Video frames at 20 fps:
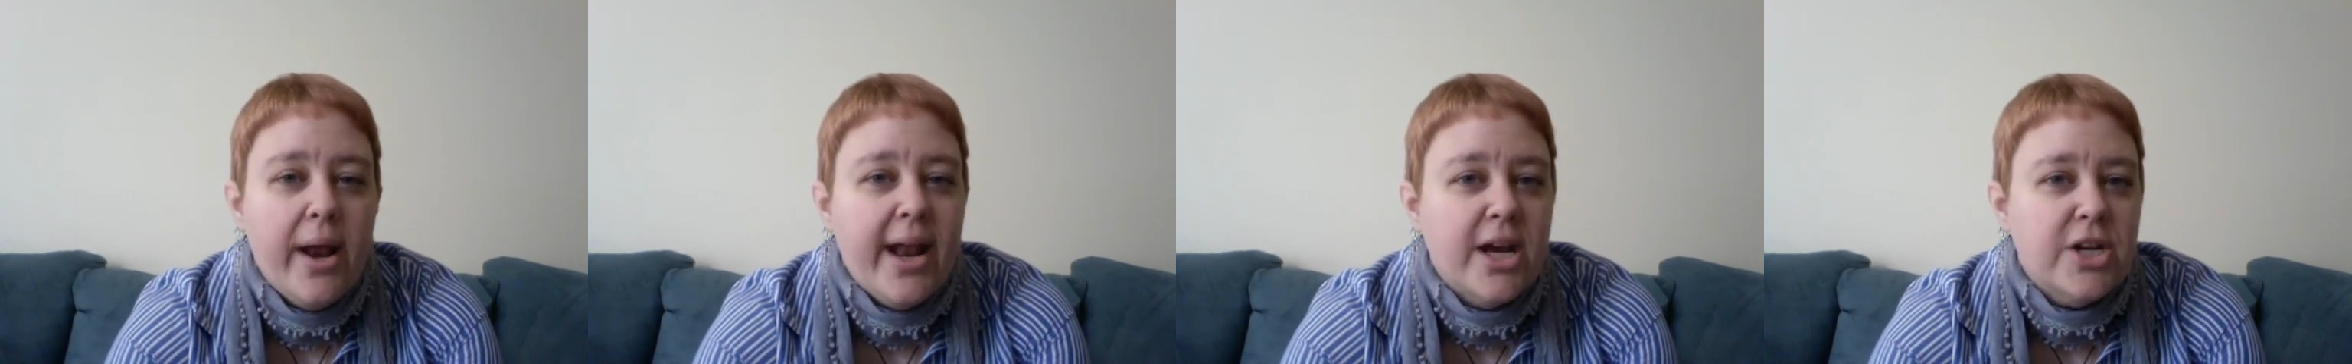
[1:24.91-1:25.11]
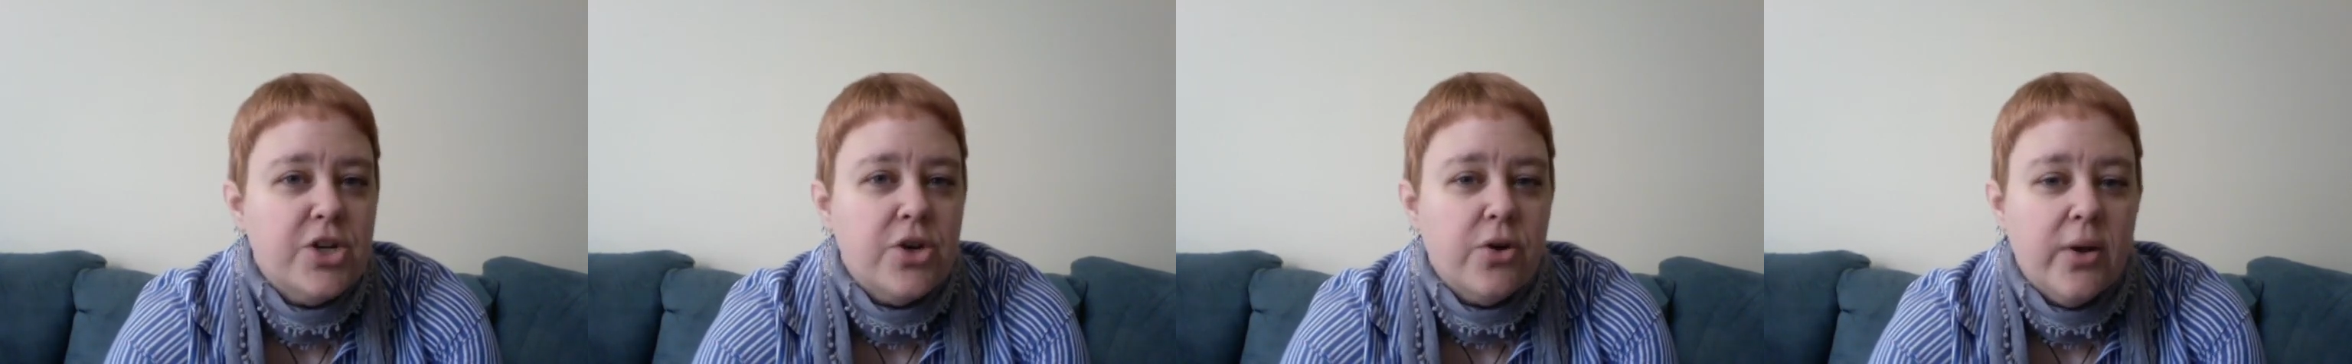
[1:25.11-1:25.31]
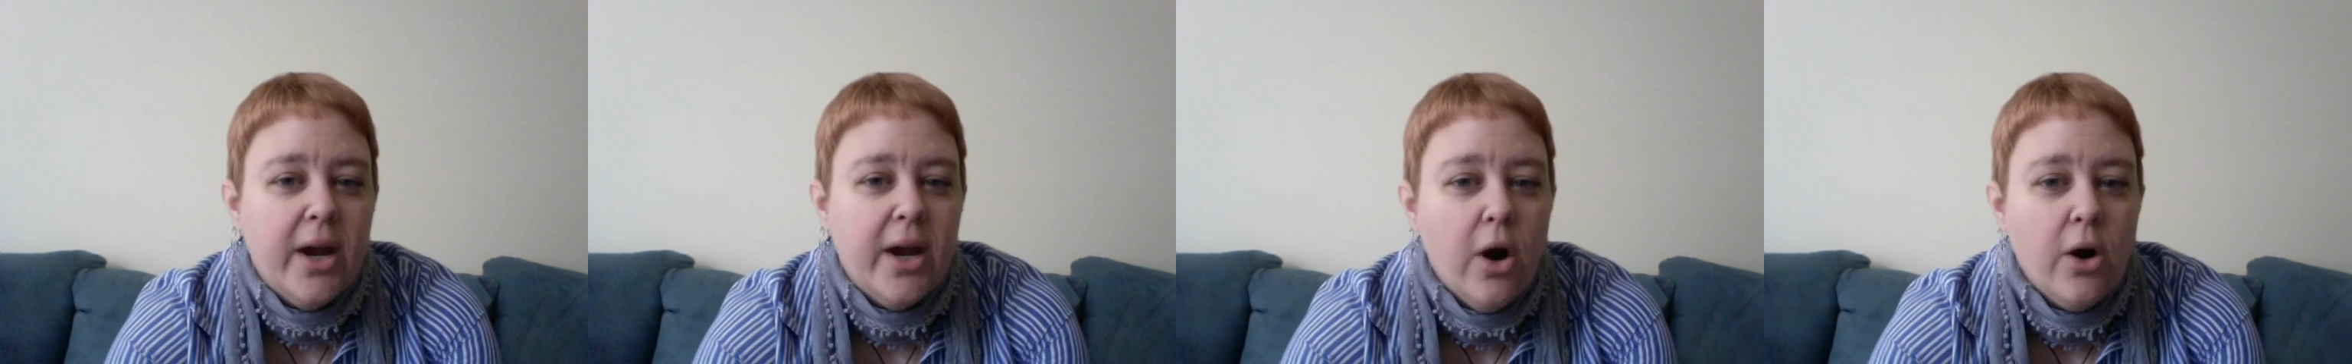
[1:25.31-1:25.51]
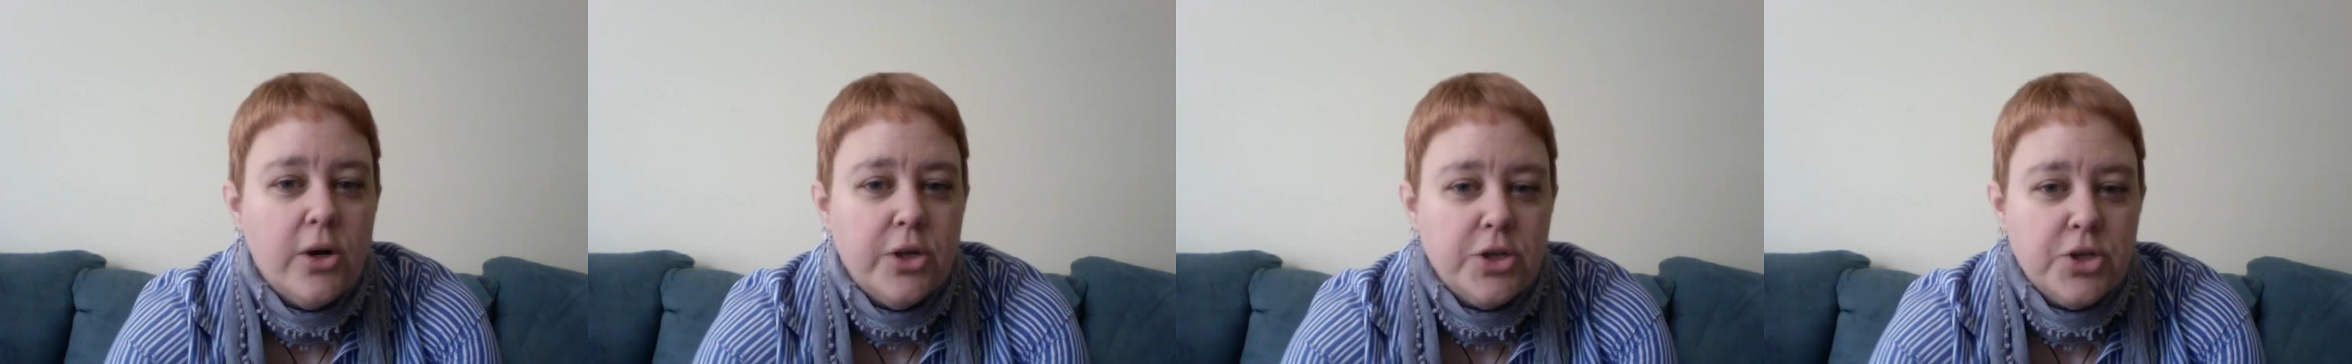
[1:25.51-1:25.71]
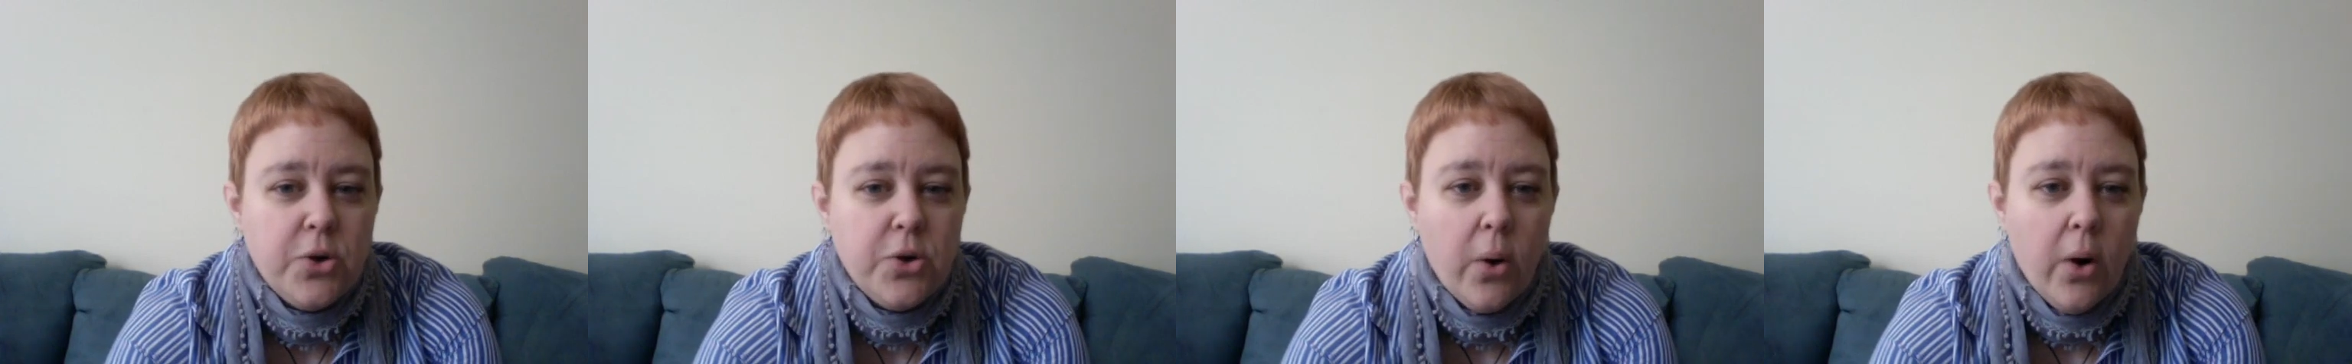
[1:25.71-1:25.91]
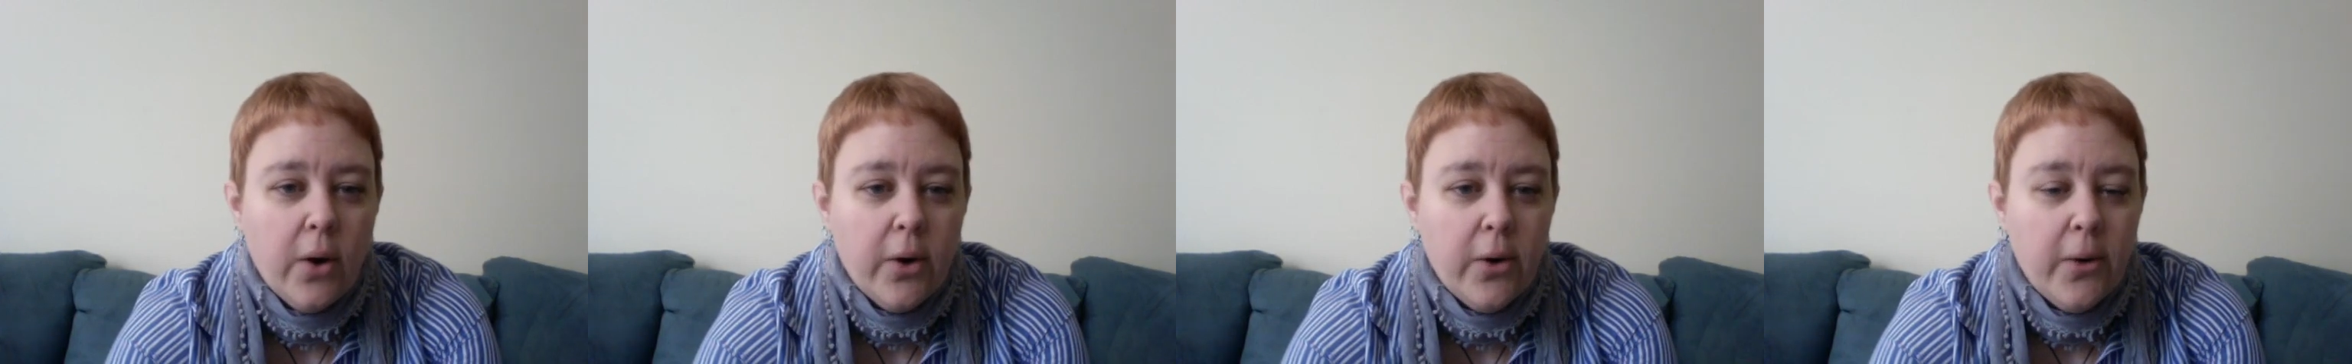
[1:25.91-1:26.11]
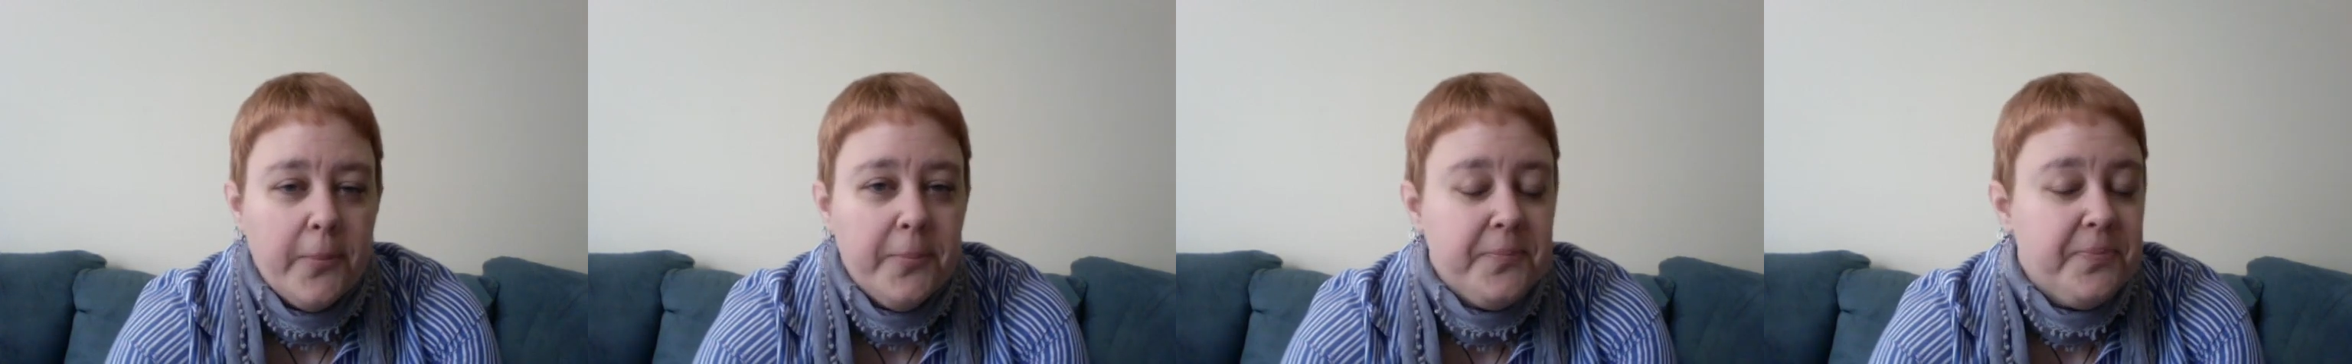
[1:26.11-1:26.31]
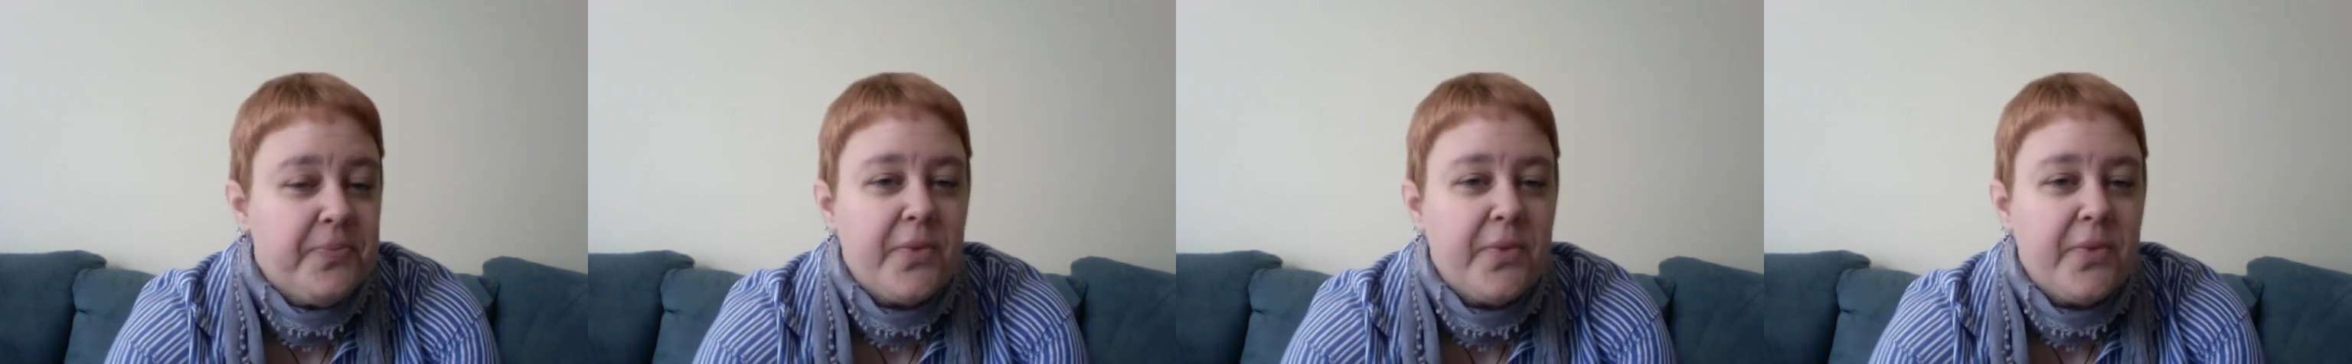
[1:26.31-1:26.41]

National Heritage Corridor.